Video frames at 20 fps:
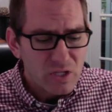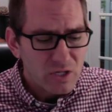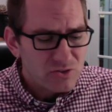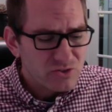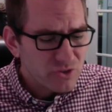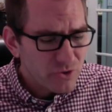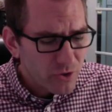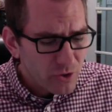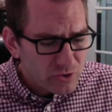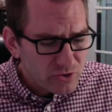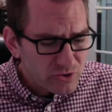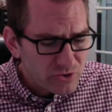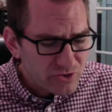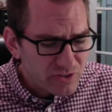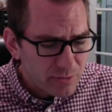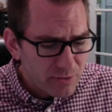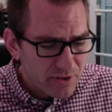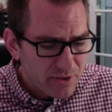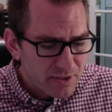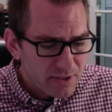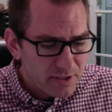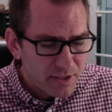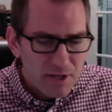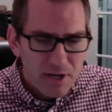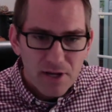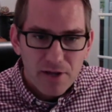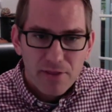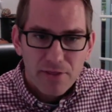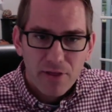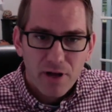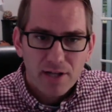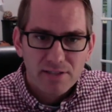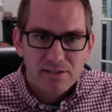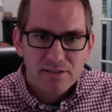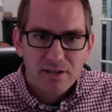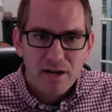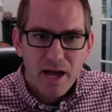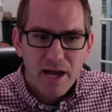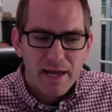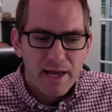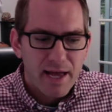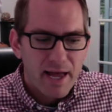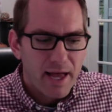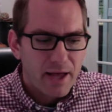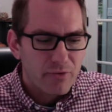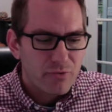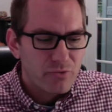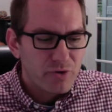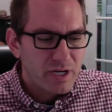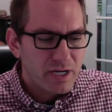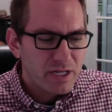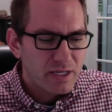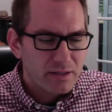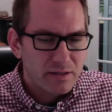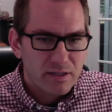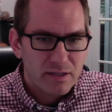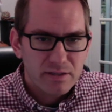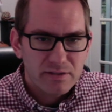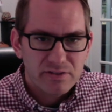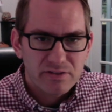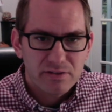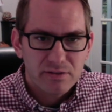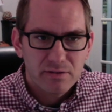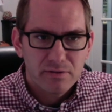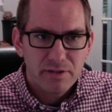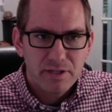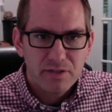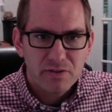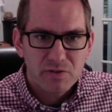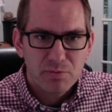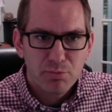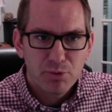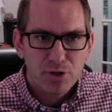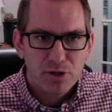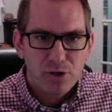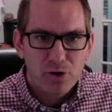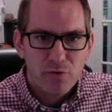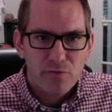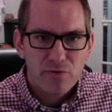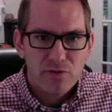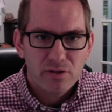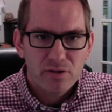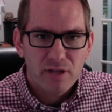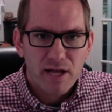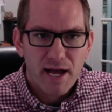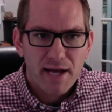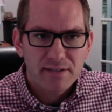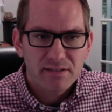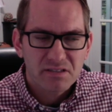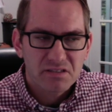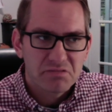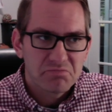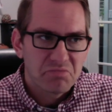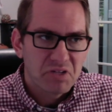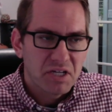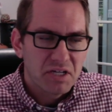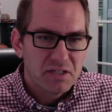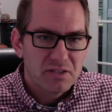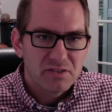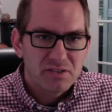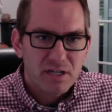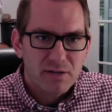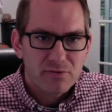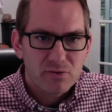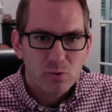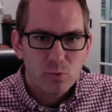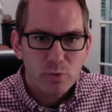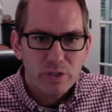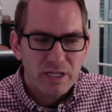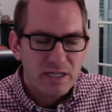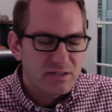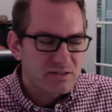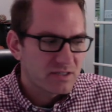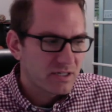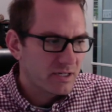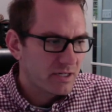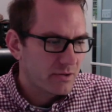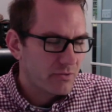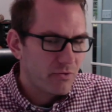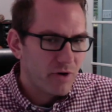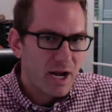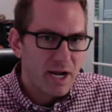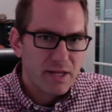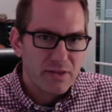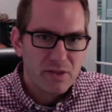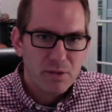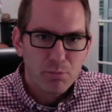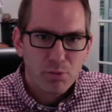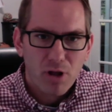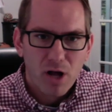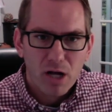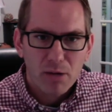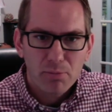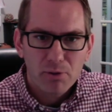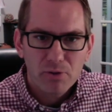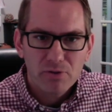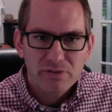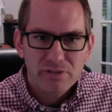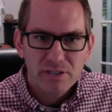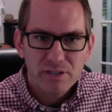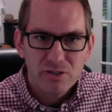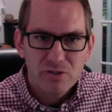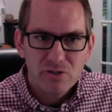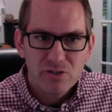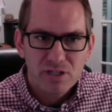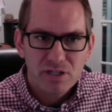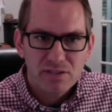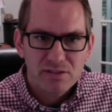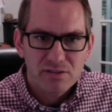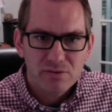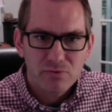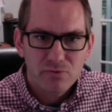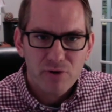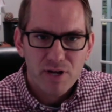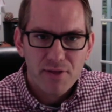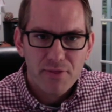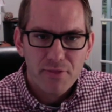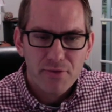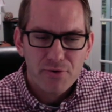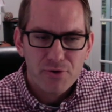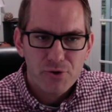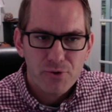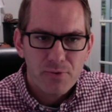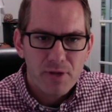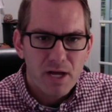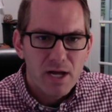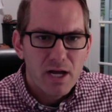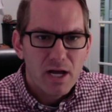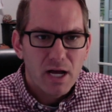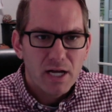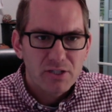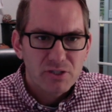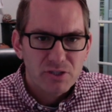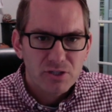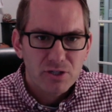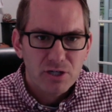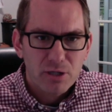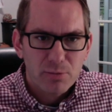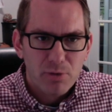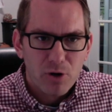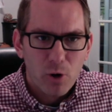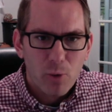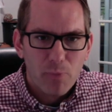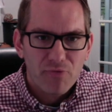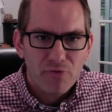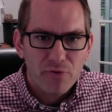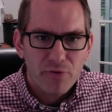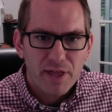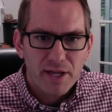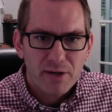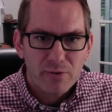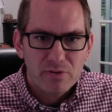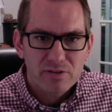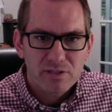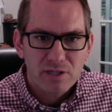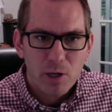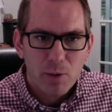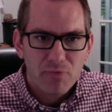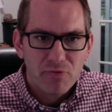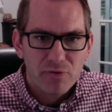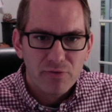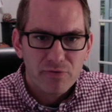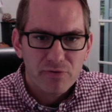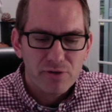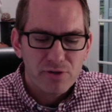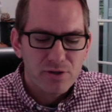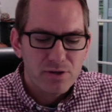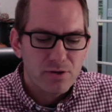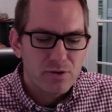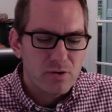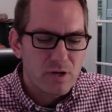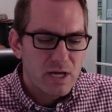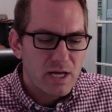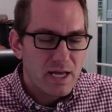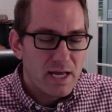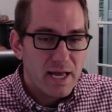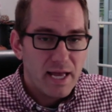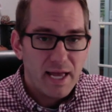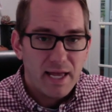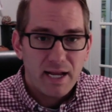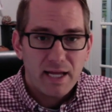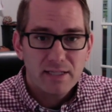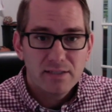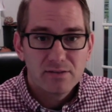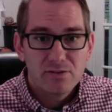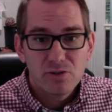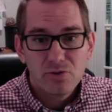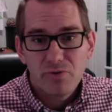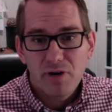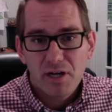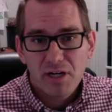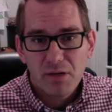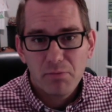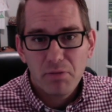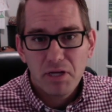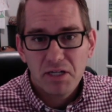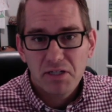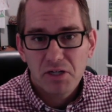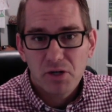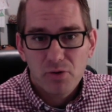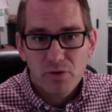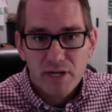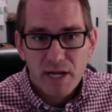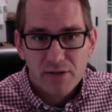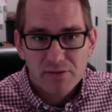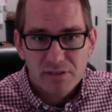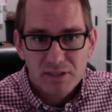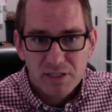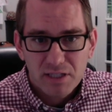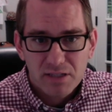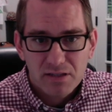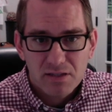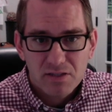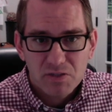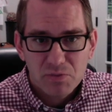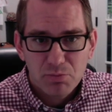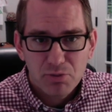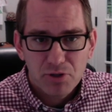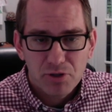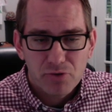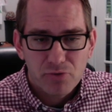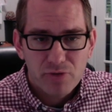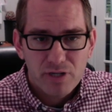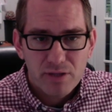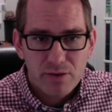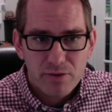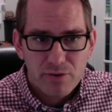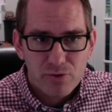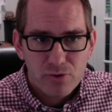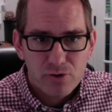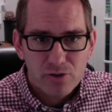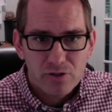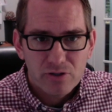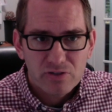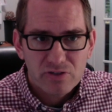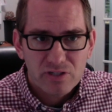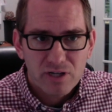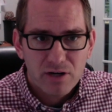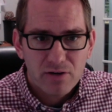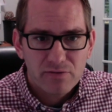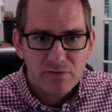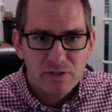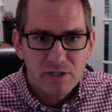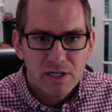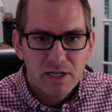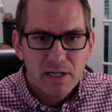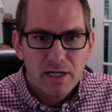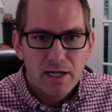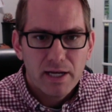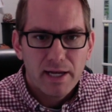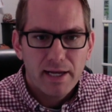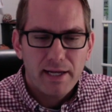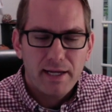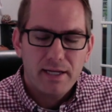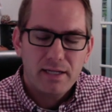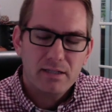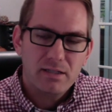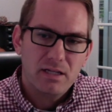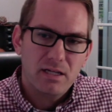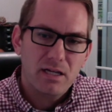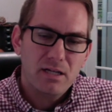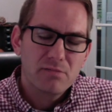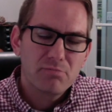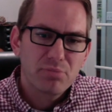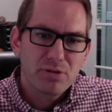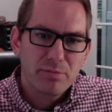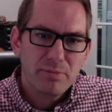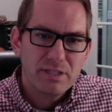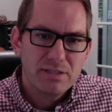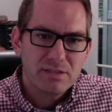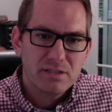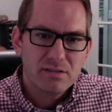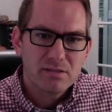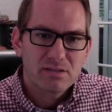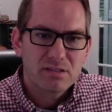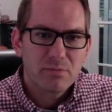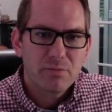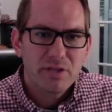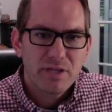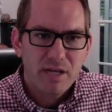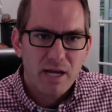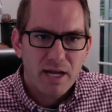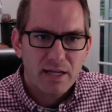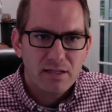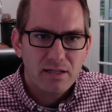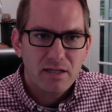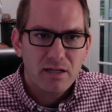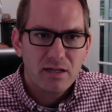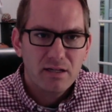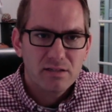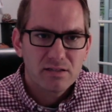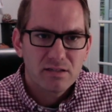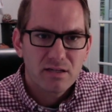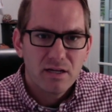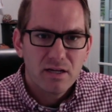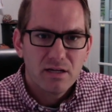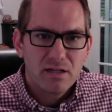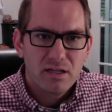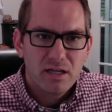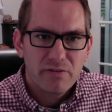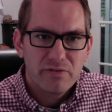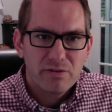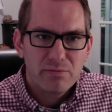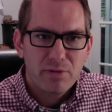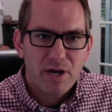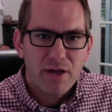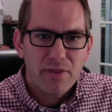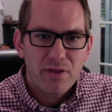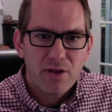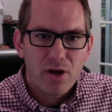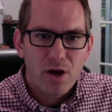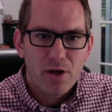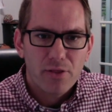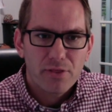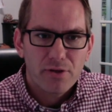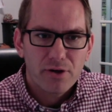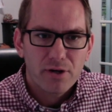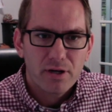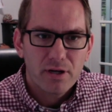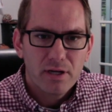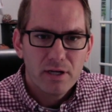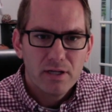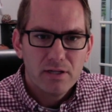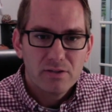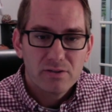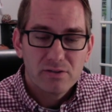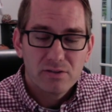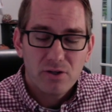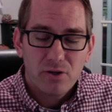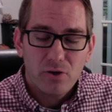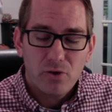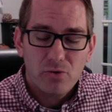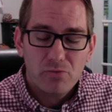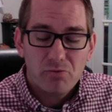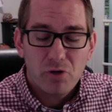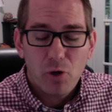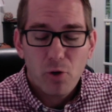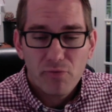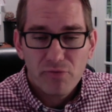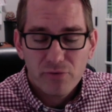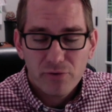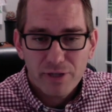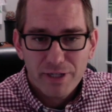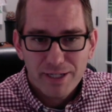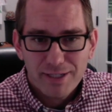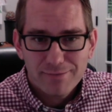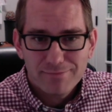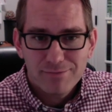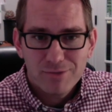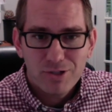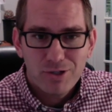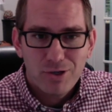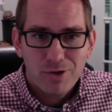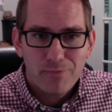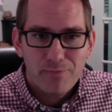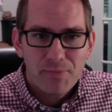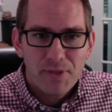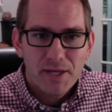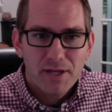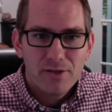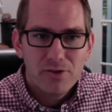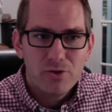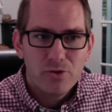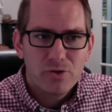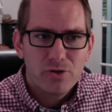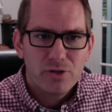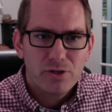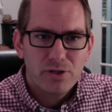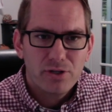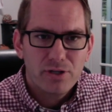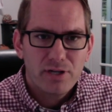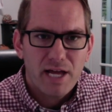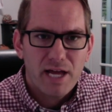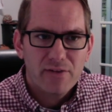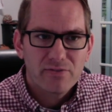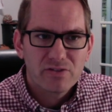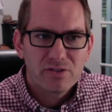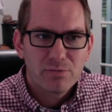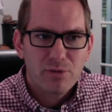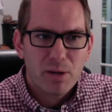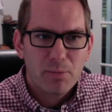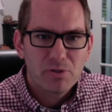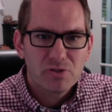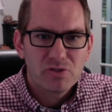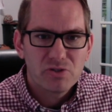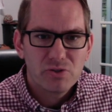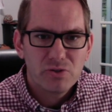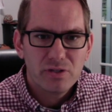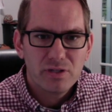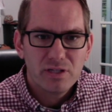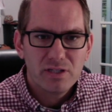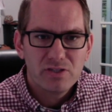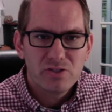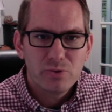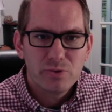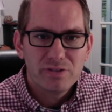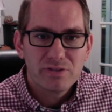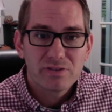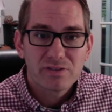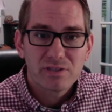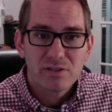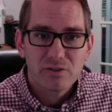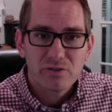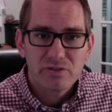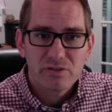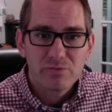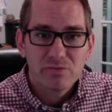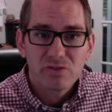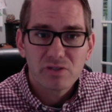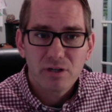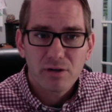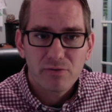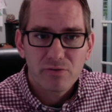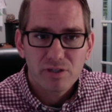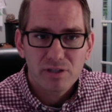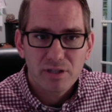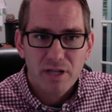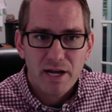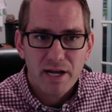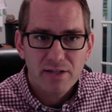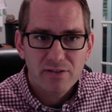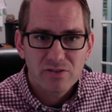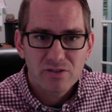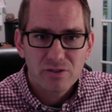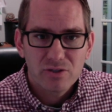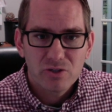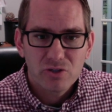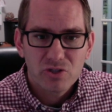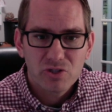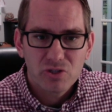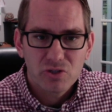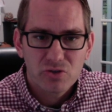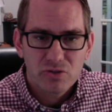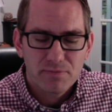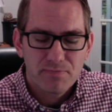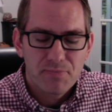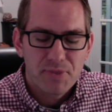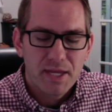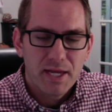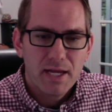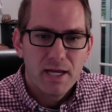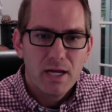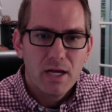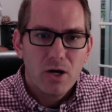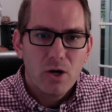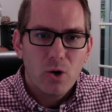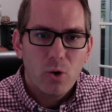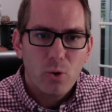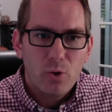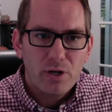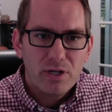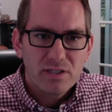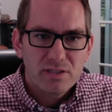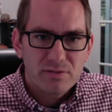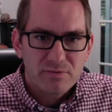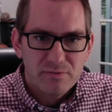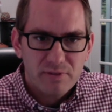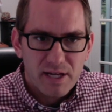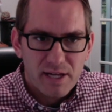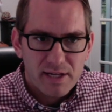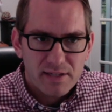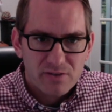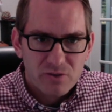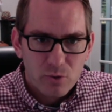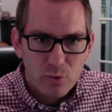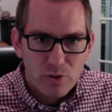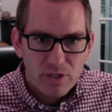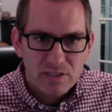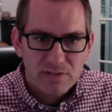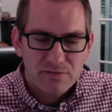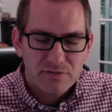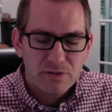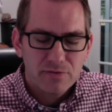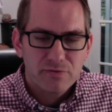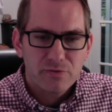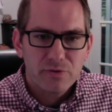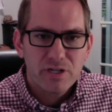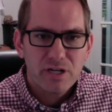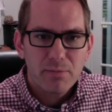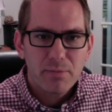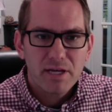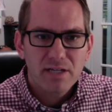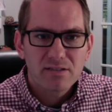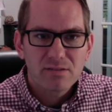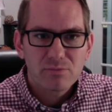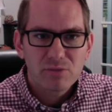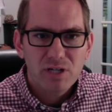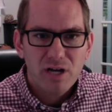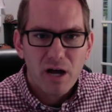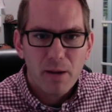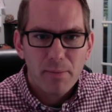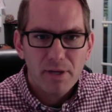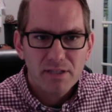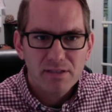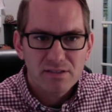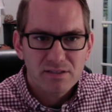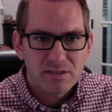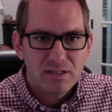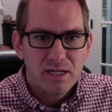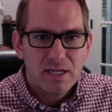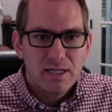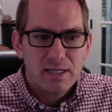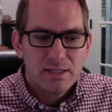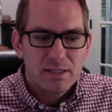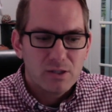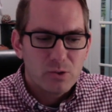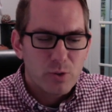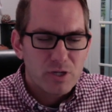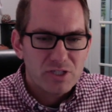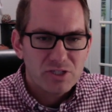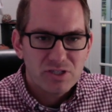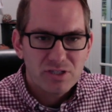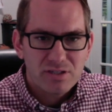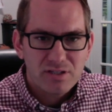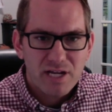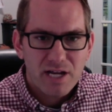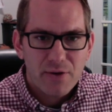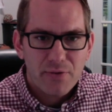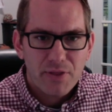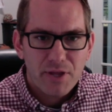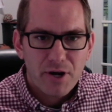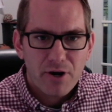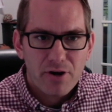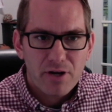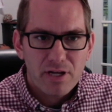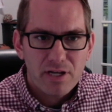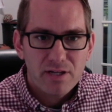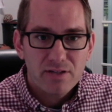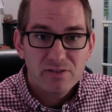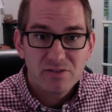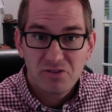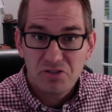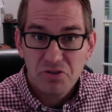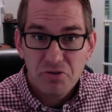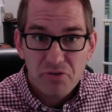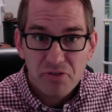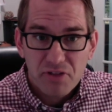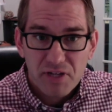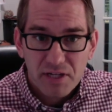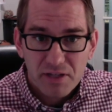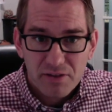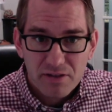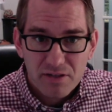So those are some of the thoughts that I had reading this book over the last several weeks and in writing the blog post that you just read through. I sure am hopeful that it was helpful for you, and I do recommend going out to get this book, reading through it yourself, and implementing some of the ideas given by the author. So hopefully, you could have some opportunity to instill some self-reliance in your children. As always, feel free to make some comments. The question down there is, do you think